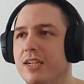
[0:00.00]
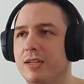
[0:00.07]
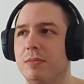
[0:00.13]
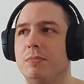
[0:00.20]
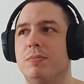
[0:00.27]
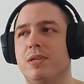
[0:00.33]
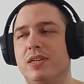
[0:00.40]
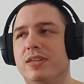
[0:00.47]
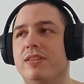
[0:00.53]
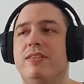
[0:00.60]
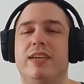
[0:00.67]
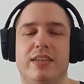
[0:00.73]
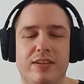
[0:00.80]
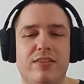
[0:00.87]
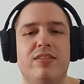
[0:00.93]
But
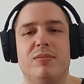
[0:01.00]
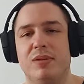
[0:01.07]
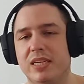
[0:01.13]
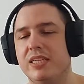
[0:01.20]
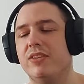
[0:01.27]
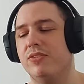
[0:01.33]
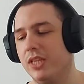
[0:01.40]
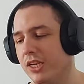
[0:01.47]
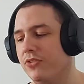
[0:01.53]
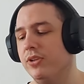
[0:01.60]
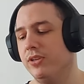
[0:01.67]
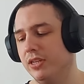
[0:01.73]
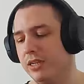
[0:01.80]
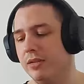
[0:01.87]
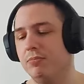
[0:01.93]
then it seemed like it's actually
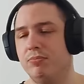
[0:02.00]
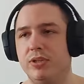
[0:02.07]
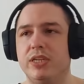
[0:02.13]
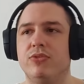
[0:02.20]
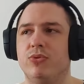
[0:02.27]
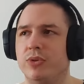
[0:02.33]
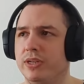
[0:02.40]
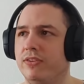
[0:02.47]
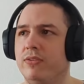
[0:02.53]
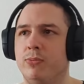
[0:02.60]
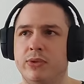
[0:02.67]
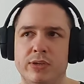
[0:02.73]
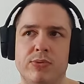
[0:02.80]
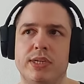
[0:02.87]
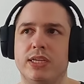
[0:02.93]
gonna get pretty cool, and it seems
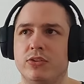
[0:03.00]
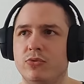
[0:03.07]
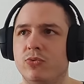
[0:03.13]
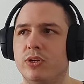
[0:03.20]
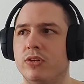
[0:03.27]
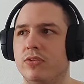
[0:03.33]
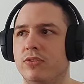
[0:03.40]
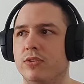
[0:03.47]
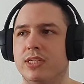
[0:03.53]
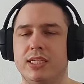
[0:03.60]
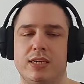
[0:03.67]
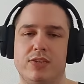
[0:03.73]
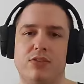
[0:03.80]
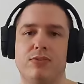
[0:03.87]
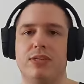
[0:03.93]
like we got quite the
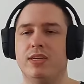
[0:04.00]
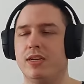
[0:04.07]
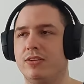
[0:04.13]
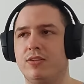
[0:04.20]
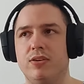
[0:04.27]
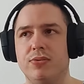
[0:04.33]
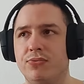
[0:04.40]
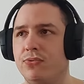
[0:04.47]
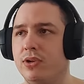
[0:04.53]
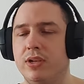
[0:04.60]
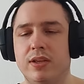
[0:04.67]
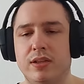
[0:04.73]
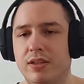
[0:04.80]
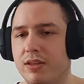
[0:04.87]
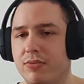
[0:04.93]
cast of characters.
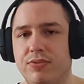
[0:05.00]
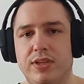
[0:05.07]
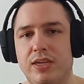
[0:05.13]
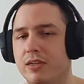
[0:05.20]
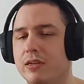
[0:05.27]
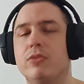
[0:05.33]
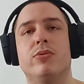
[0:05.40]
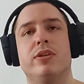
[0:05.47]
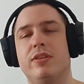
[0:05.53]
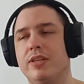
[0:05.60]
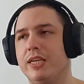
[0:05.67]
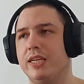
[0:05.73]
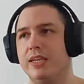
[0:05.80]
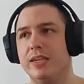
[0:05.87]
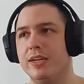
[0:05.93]
Fulina, Navia,
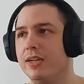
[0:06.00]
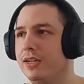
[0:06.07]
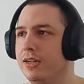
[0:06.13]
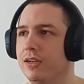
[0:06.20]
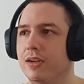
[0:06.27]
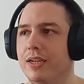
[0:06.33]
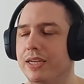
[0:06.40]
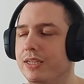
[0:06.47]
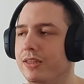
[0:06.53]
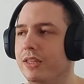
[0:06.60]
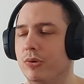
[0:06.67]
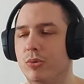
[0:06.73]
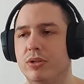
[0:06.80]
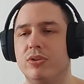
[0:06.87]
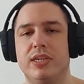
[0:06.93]
Clorinde. Like, they're
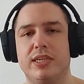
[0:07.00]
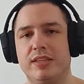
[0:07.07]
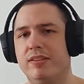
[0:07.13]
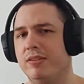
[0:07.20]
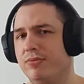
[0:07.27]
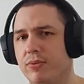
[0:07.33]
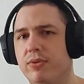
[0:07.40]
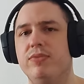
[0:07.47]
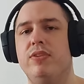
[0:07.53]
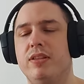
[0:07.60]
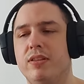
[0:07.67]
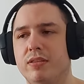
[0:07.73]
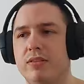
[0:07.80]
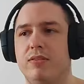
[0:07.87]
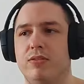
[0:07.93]
all gonna get involved
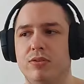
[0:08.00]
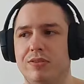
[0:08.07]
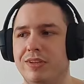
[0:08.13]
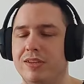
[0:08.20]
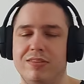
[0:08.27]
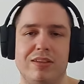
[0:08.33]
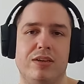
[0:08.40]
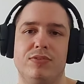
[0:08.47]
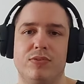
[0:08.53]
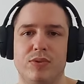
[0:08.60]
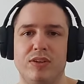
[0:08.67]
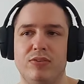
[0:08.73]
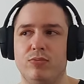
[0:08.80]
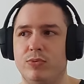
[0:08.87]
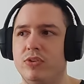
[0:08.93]
in the Dainsleif
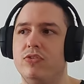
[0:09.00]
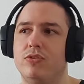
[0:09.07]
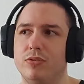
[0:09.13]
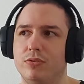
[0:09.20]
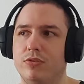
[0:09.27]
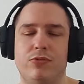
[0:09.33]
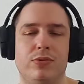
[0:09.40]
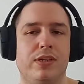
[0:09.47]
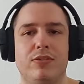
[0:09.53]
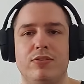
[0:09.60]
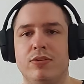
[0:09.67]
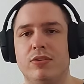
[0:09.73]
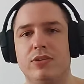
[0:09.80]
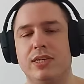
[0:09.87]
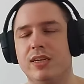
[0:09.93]
quest, which usually it's
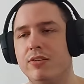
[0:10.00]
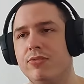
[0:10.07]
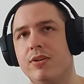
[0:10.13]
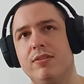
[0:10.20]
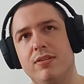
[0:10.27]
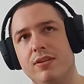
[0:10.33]
not the case, right?